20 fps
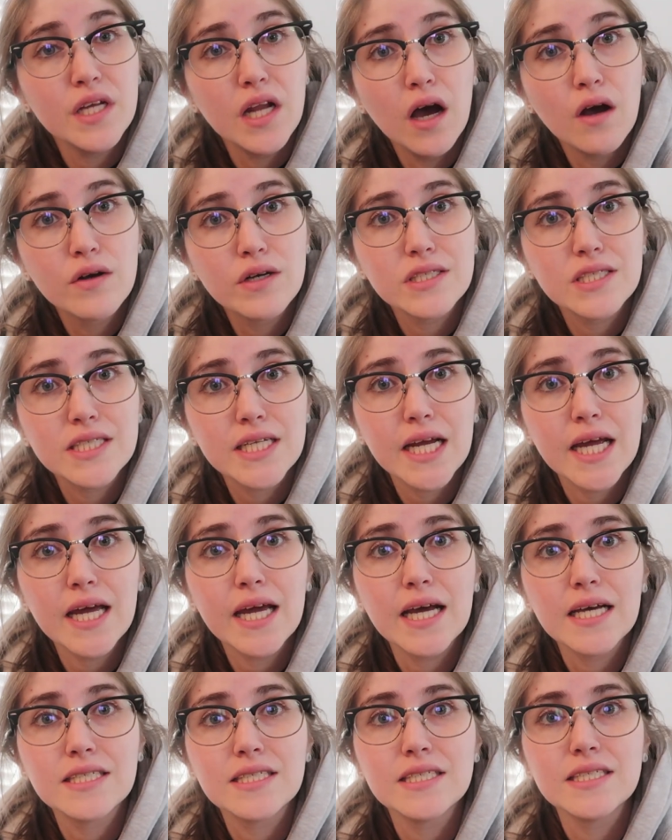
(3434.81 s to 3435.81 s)
you know, because
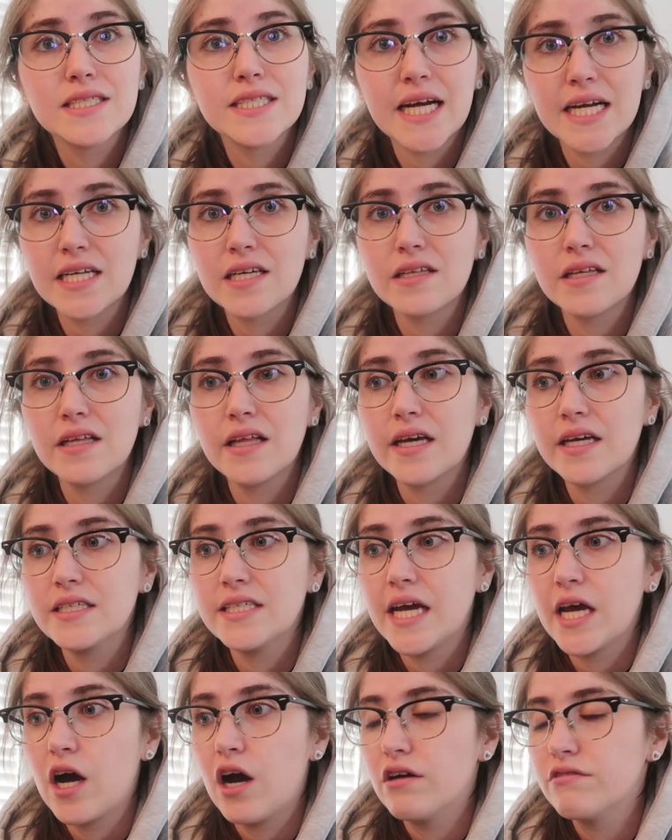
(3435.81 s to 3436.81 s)
today, I guess, is technically like a
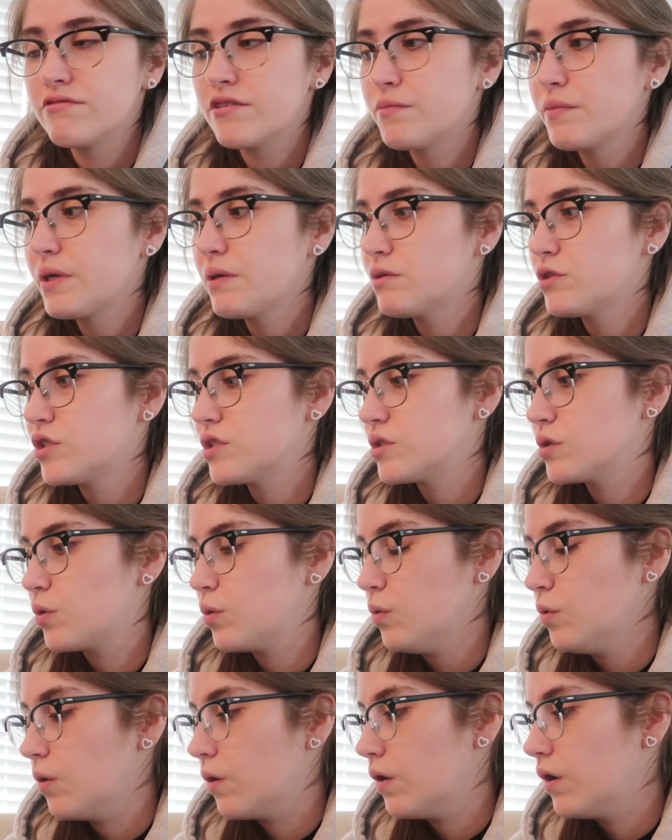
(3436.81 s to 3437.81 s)
day off for me, which is
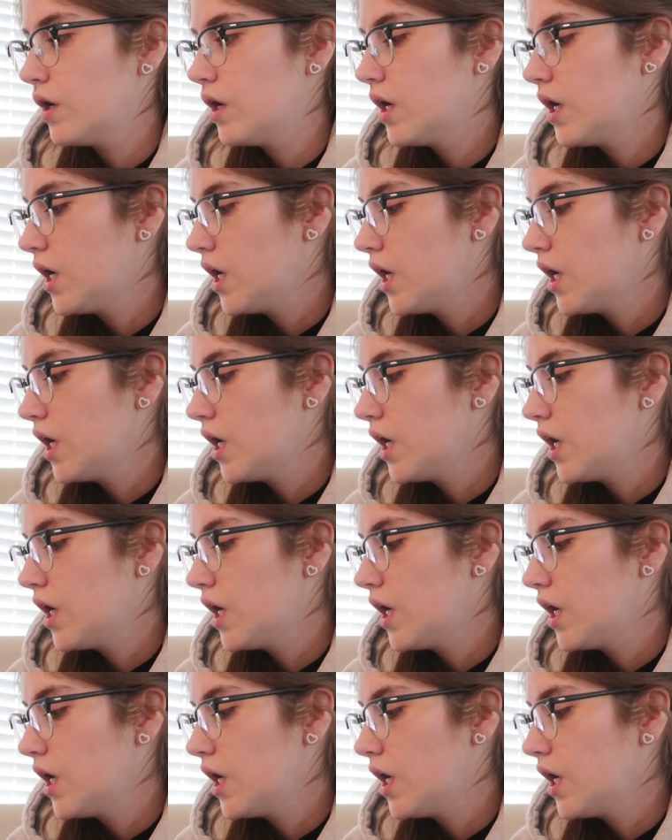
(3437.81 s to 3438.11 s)
cool.